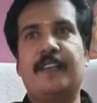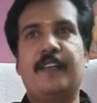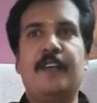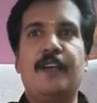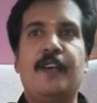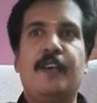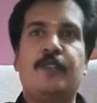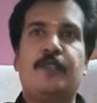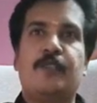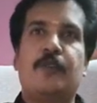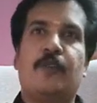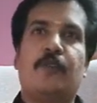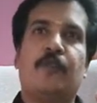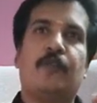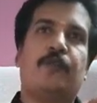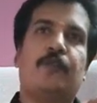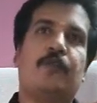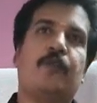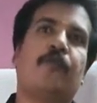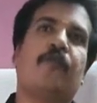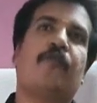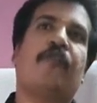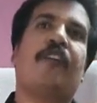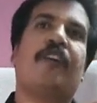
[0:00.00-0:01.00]
So
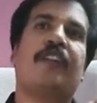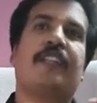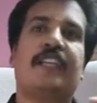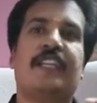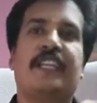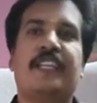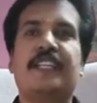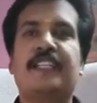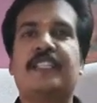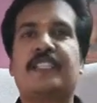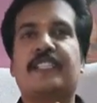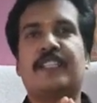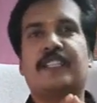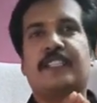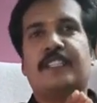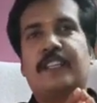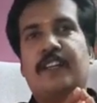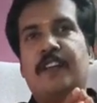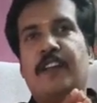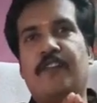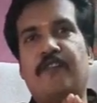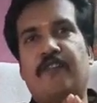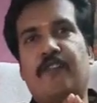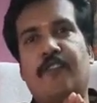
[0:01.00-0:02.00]
for the
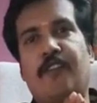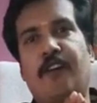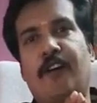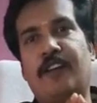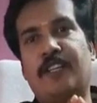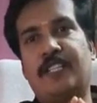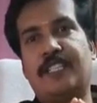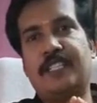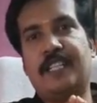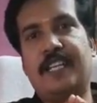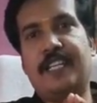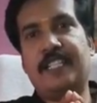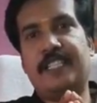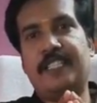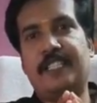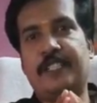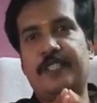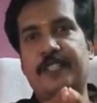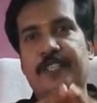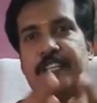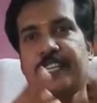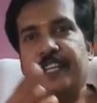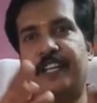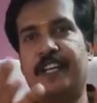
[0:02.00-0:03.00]
insertion of large size
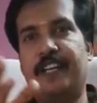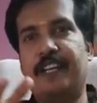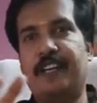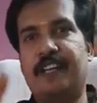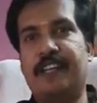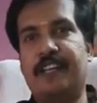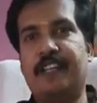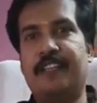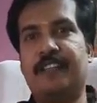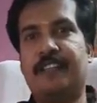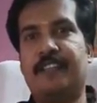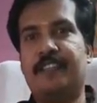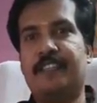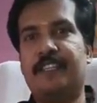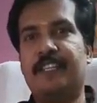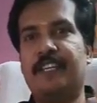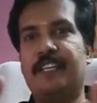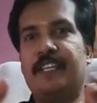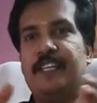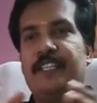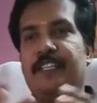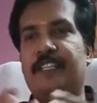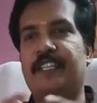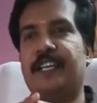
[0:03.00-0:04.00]
DNA,
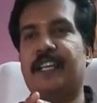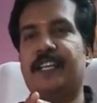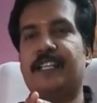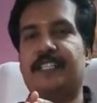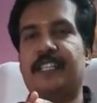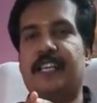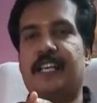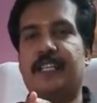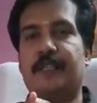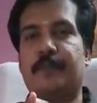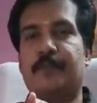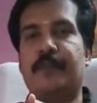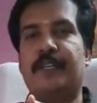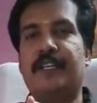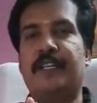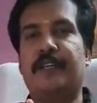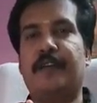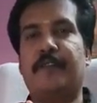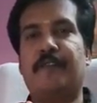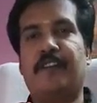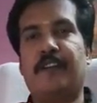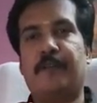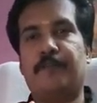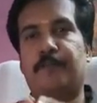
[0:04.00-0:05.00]
three things have been
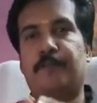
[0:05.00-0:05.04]
developed